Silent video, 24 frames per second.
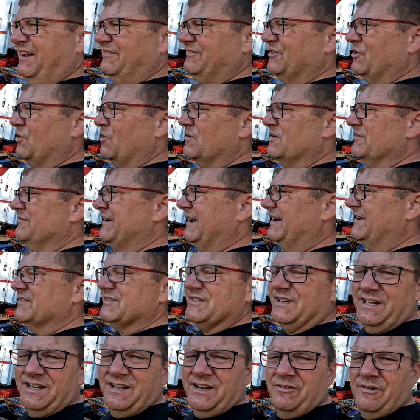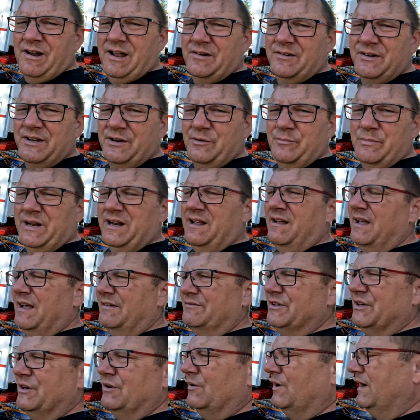have quarter fenders kicking around here, but I'll
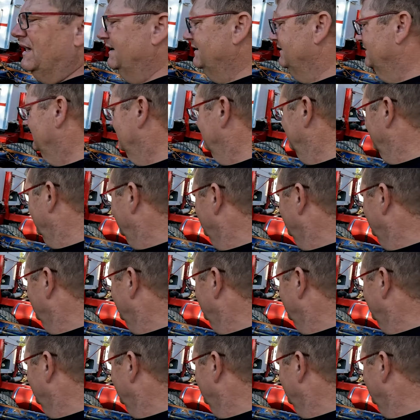have to go hunting.